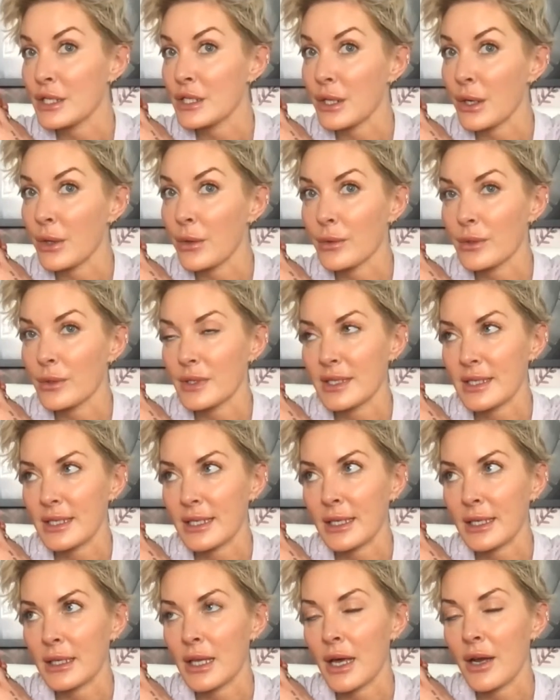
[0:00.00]
don't see
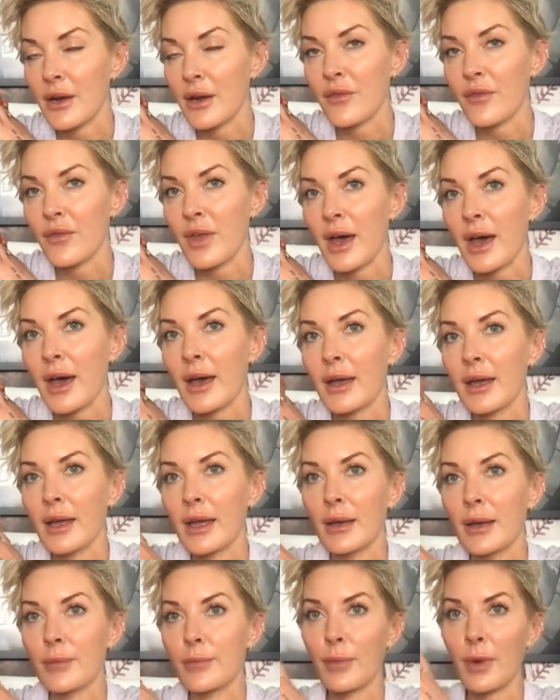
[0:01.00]
a lot of that
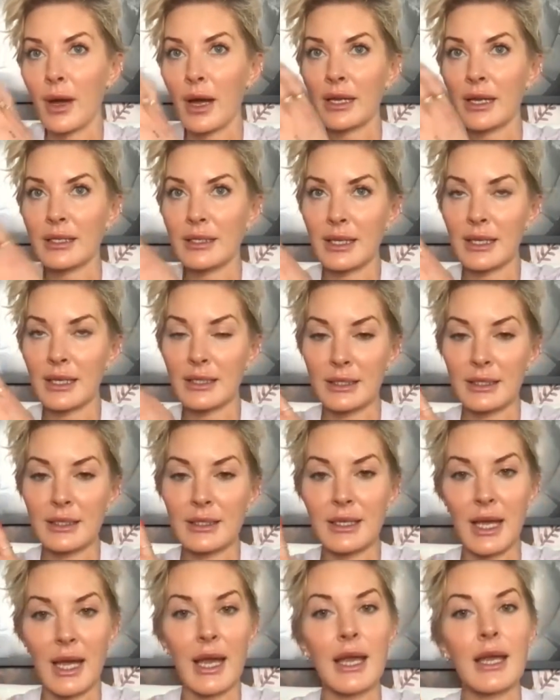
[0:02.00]
in my
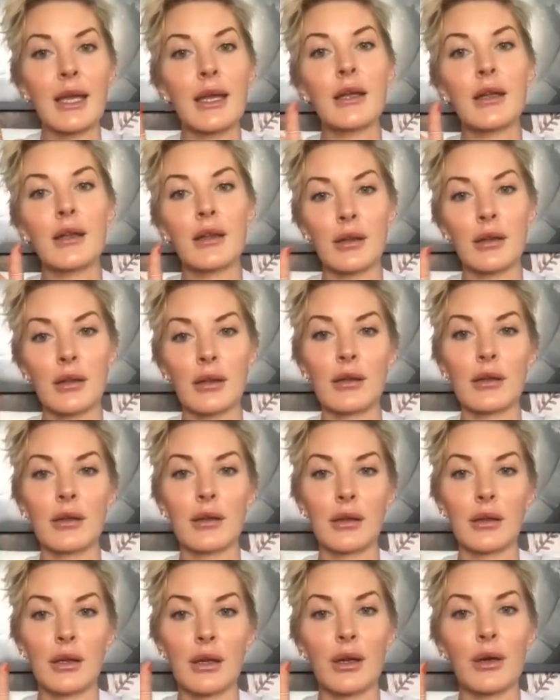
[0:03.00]
day-to-day,
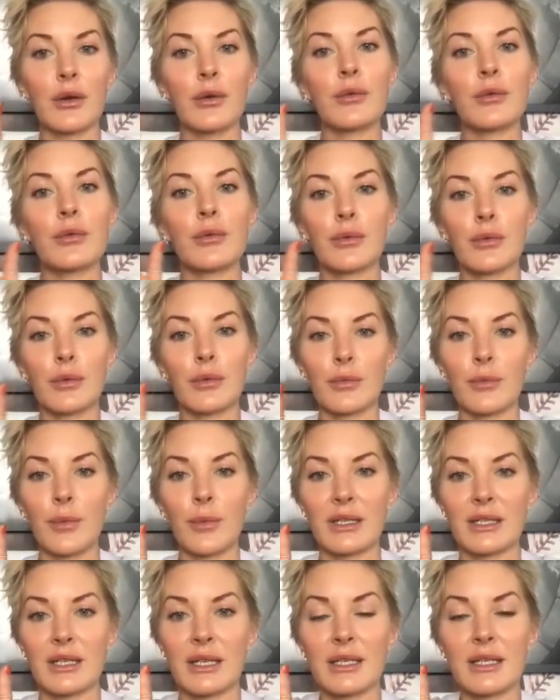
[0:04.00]
you know? my
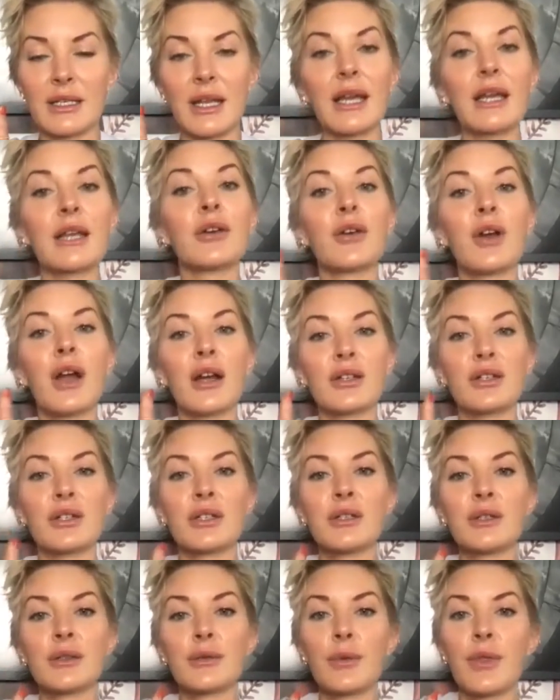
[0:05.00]
day-to-day
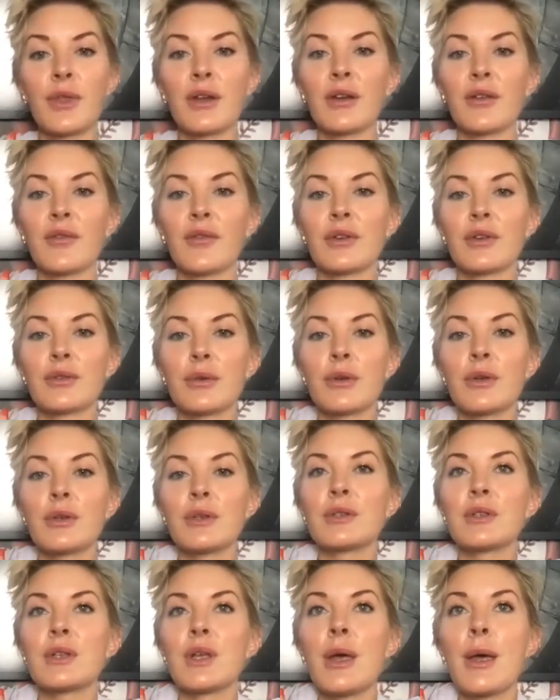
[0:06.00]
interactions with
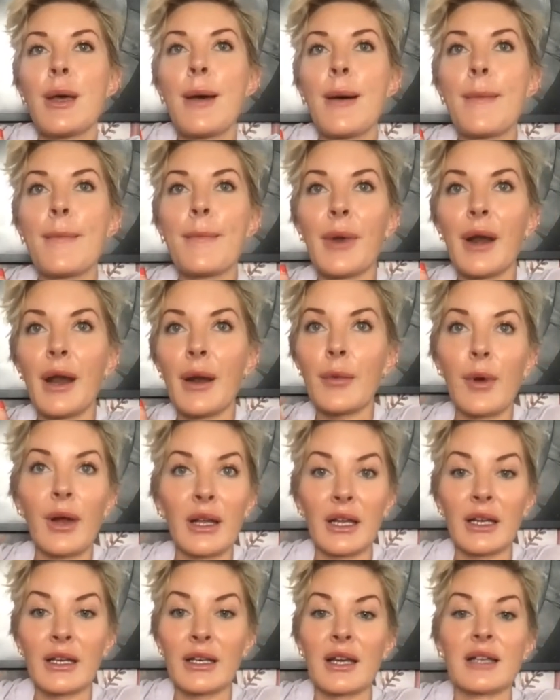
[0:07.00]
individuals, but I
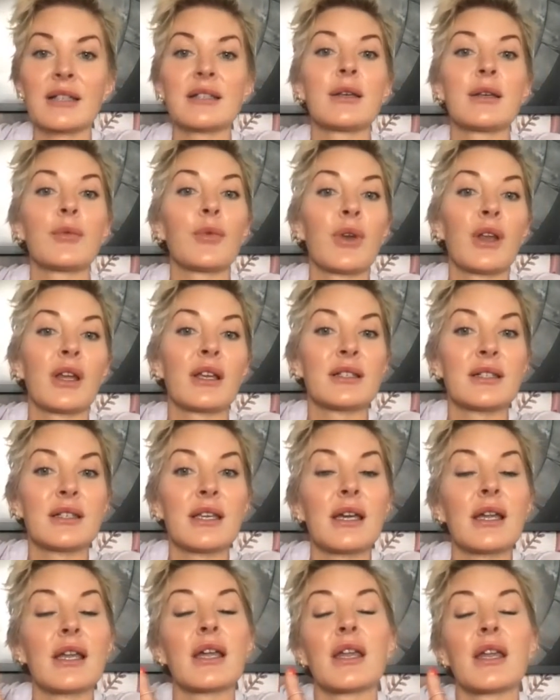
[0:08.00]
recognize it when I see
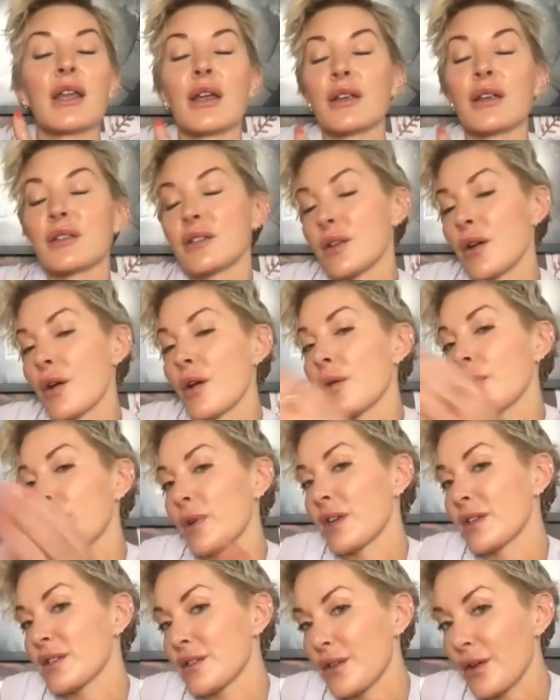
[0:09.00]
it, and I saw it when
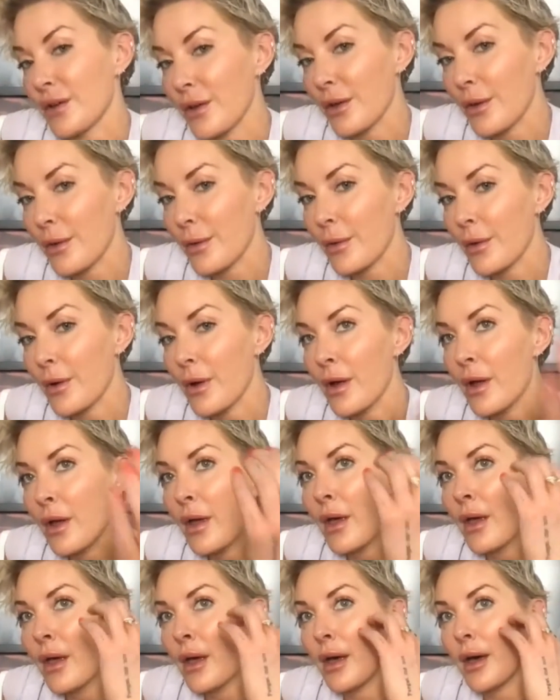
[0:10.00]
I saw you.
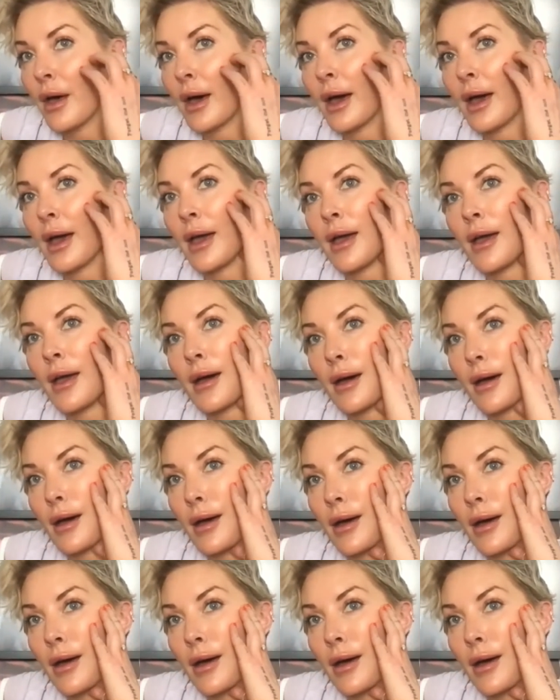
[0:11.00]
I